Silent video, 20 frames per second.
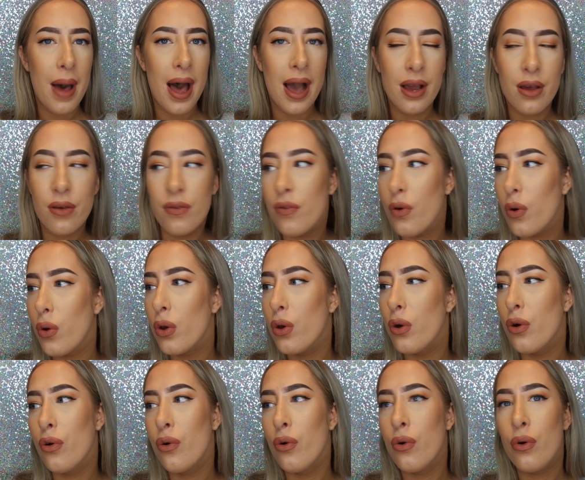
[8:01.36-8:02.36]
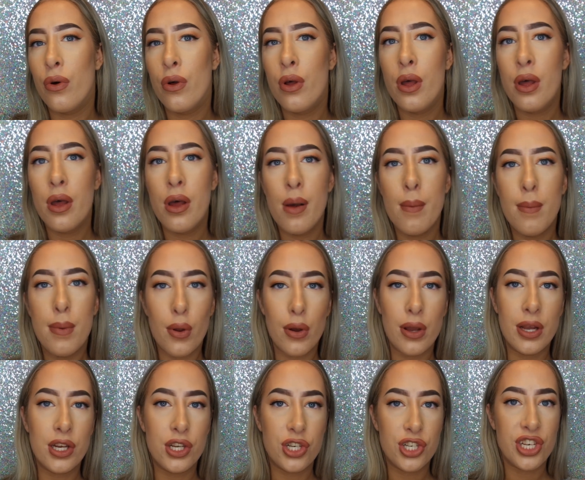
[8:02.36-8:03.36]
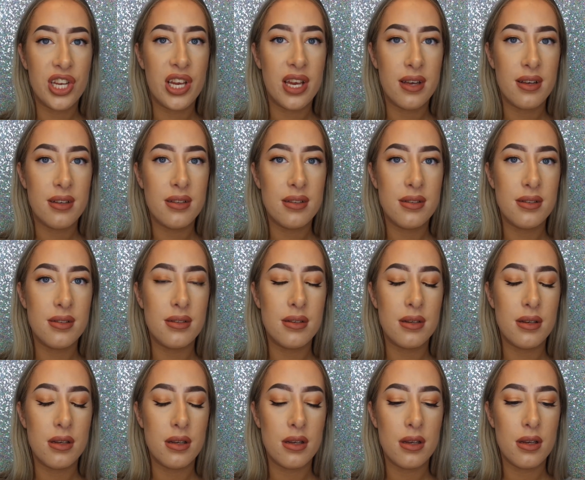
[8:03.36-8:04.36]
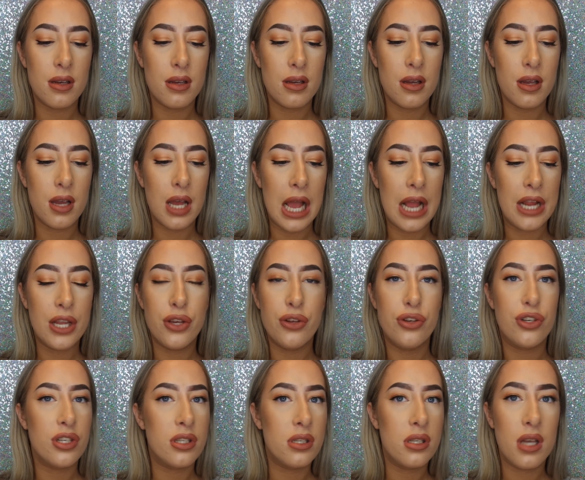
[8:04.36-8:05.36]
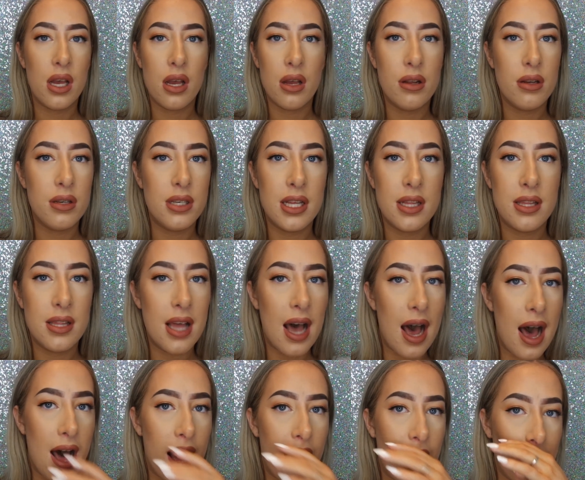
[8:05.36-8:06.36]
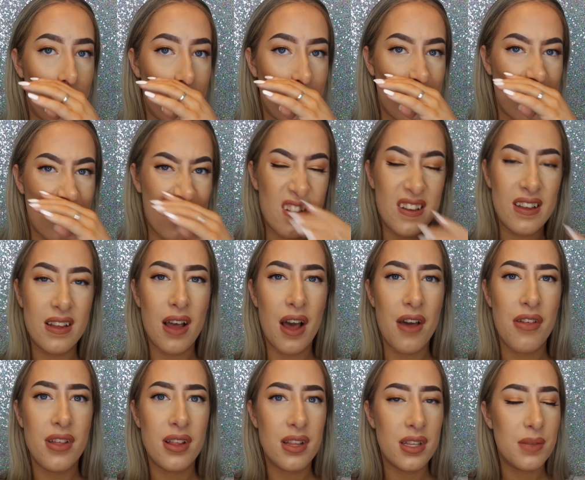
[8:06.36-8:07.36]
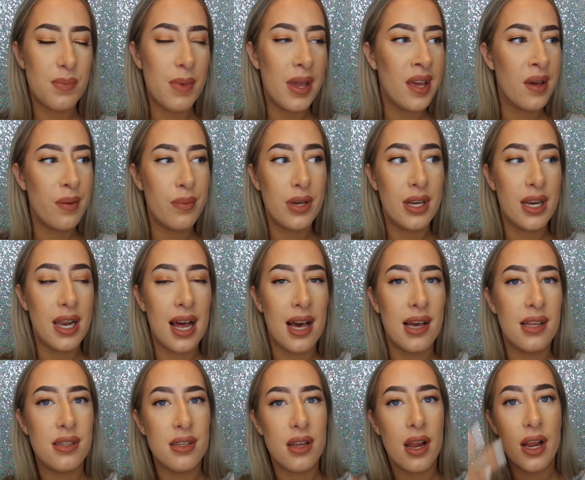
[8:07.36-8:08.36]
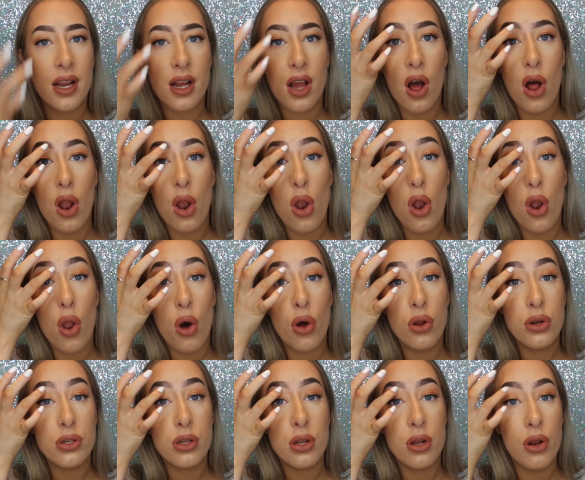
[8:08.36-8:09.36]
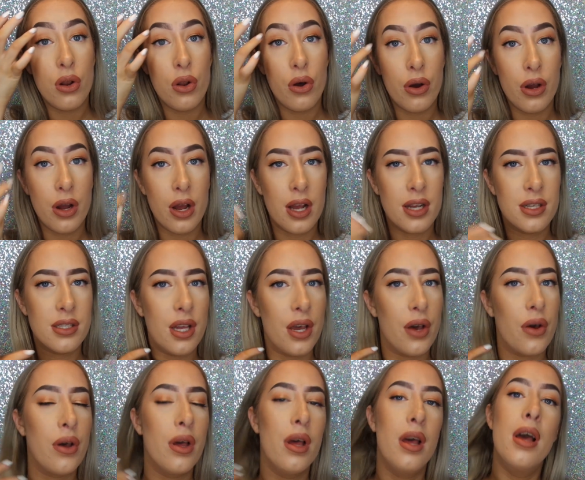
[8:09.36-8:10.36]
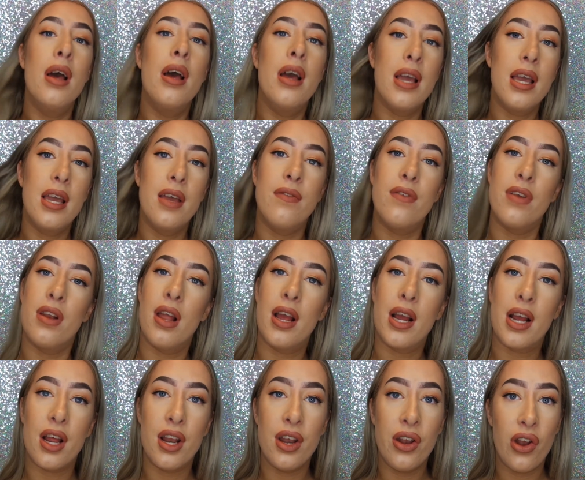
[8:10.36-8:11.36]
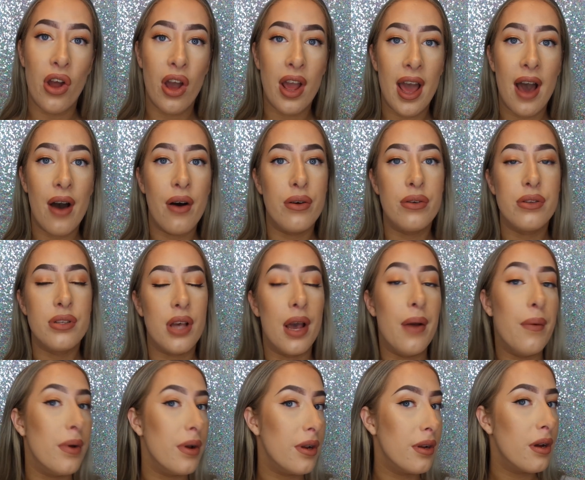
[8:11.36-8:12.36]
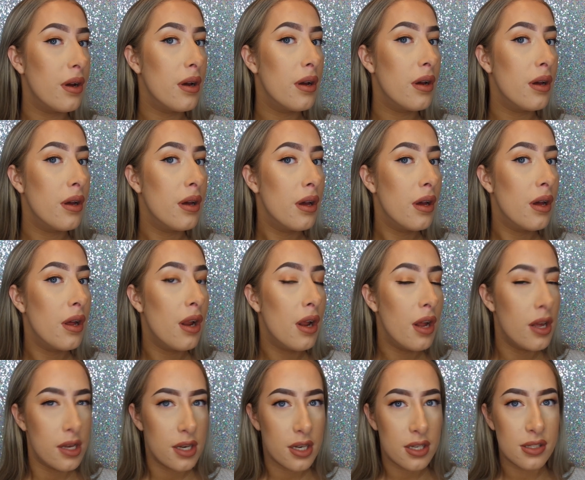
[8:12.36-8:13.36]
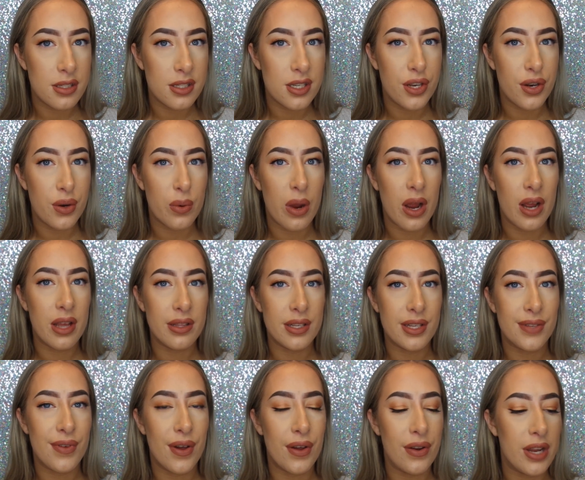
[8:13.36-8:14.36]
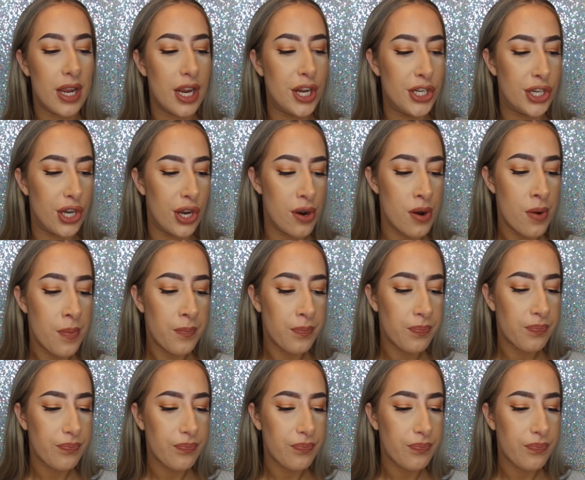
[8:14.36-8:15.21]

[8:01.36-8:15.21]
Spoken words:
a pack of oil blotting sheets and you just did that, I think this makeup could last like a lot longer. So even like night outs, I would consider wearing this foundation.